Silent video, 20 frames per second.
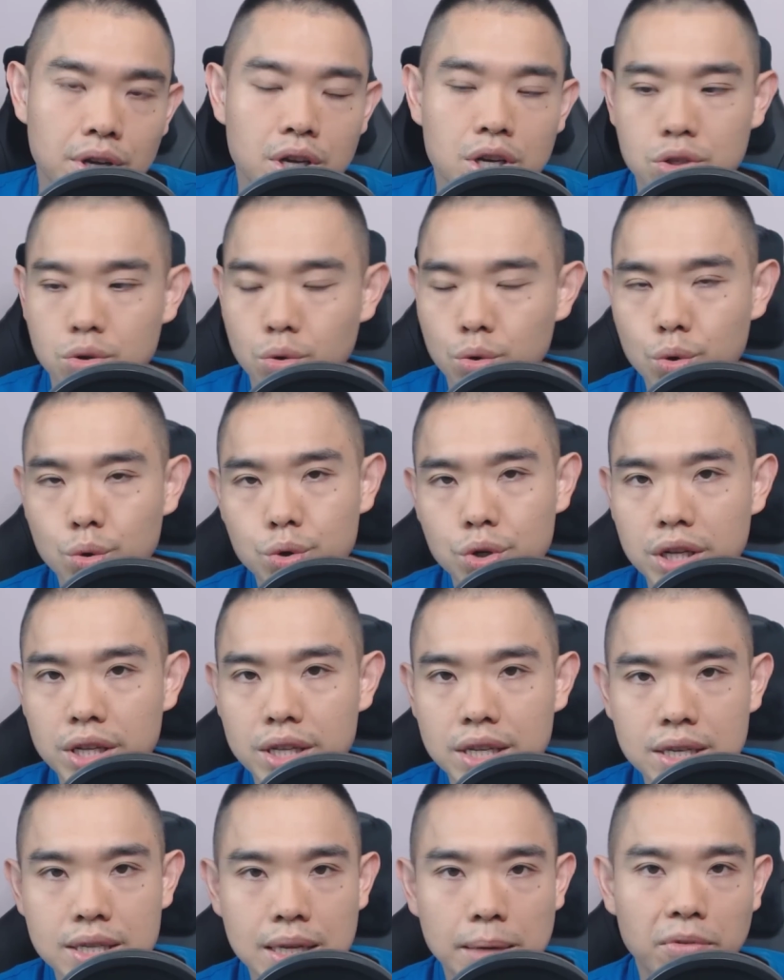So usually
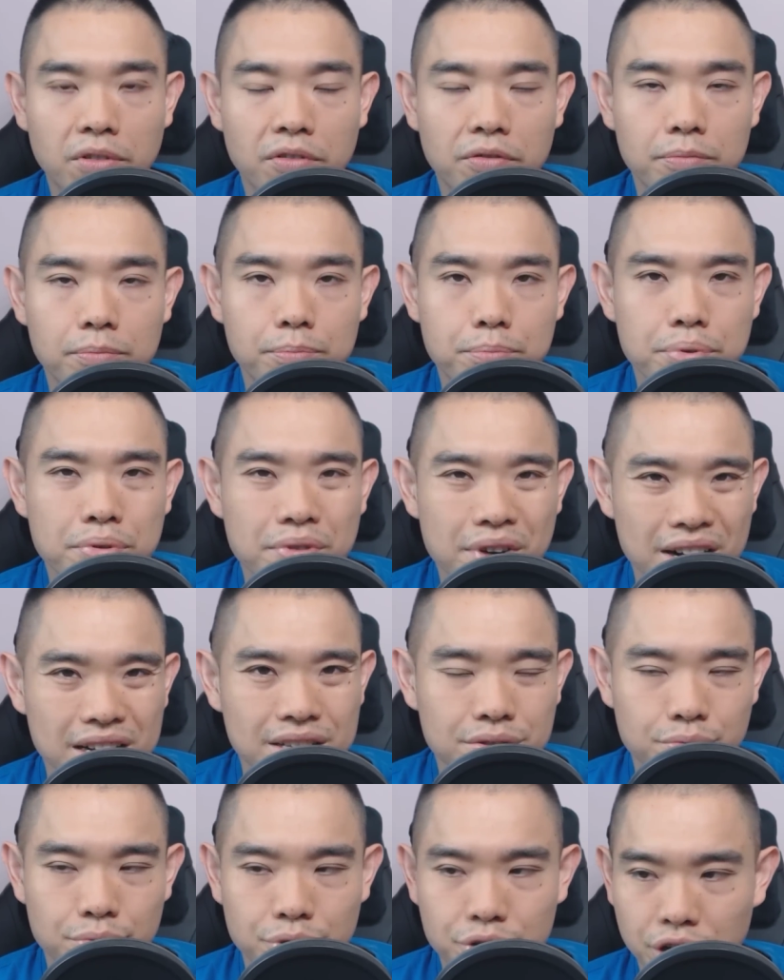this type of
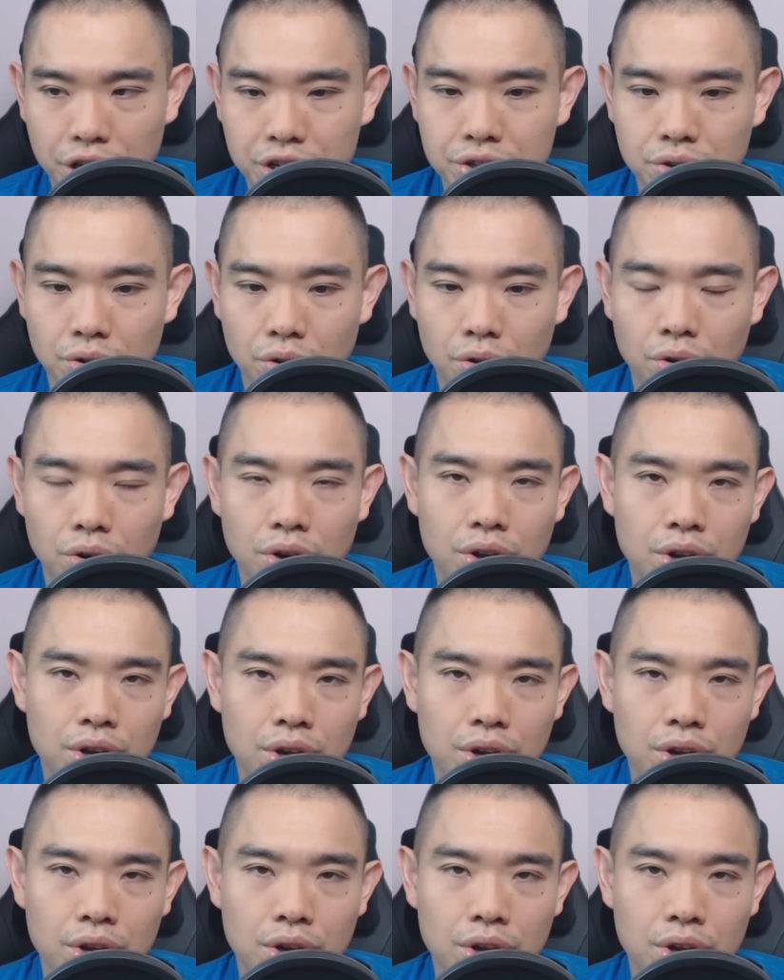price rejection or